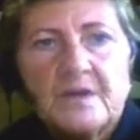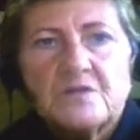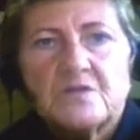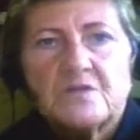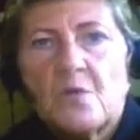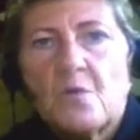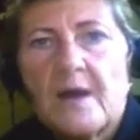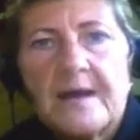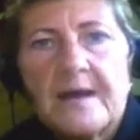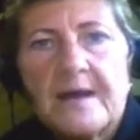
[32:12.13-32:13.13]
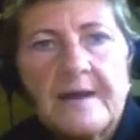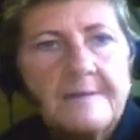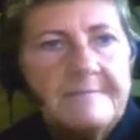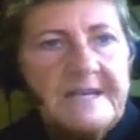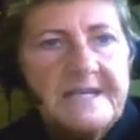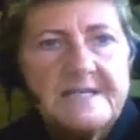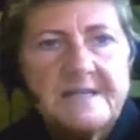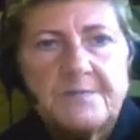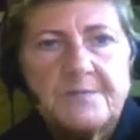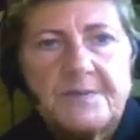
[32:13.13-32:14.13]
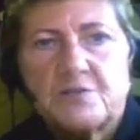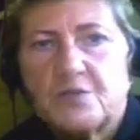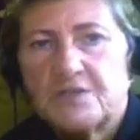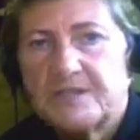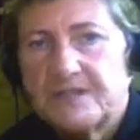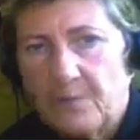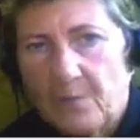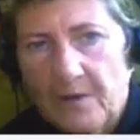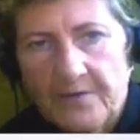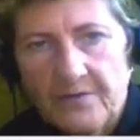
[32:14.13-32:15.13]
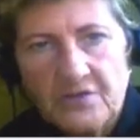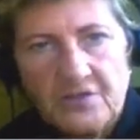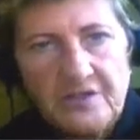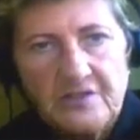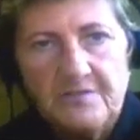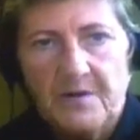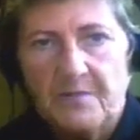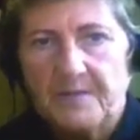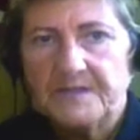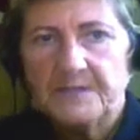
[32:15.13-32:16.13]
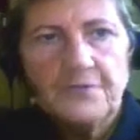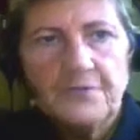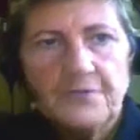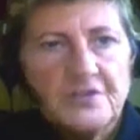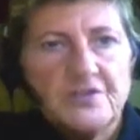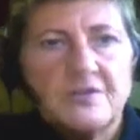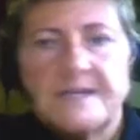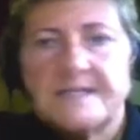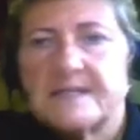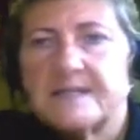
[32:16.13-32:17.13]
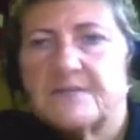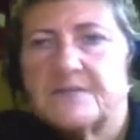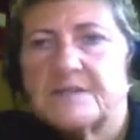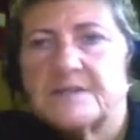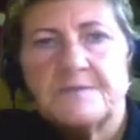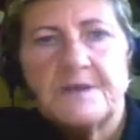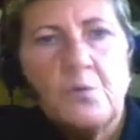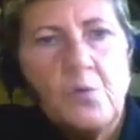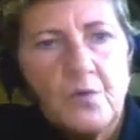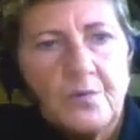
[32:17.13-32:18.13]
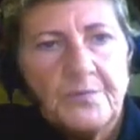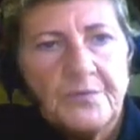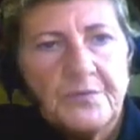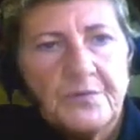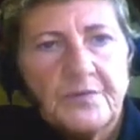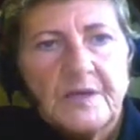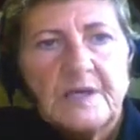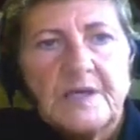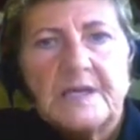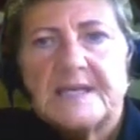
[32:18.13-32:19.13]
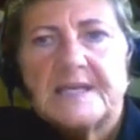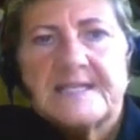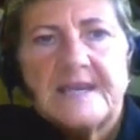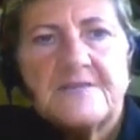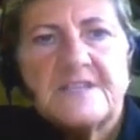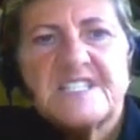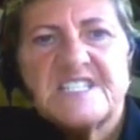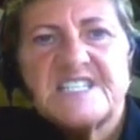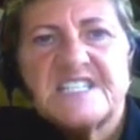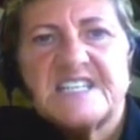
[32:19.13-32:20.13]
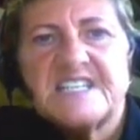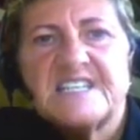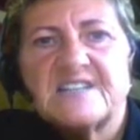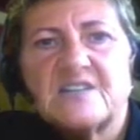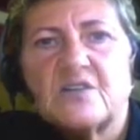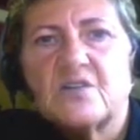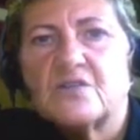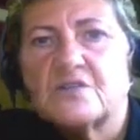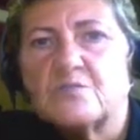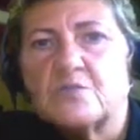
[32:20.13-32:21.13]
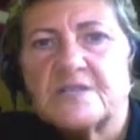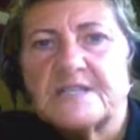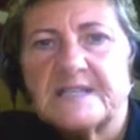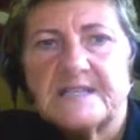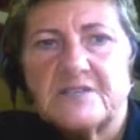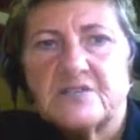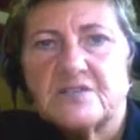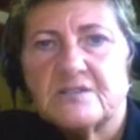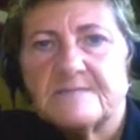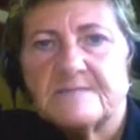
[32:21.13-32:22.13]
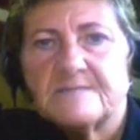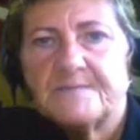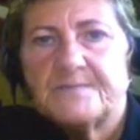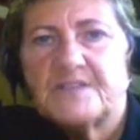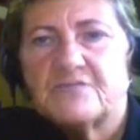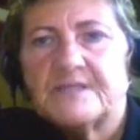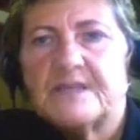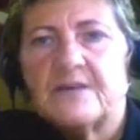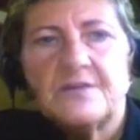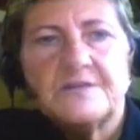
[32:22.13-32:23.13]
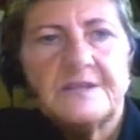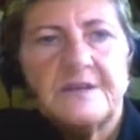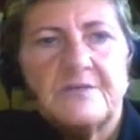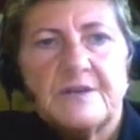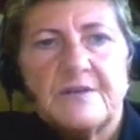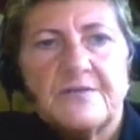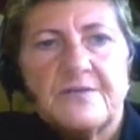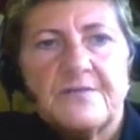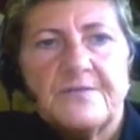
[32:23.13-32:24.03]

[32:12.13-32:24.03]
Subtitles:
So, like I said, the pain's worse in damp weather and changes of barometric pressure. It's alleviated by warmth. It's heavy and sticky and can cause more stagnation. It's really hard to get rid of.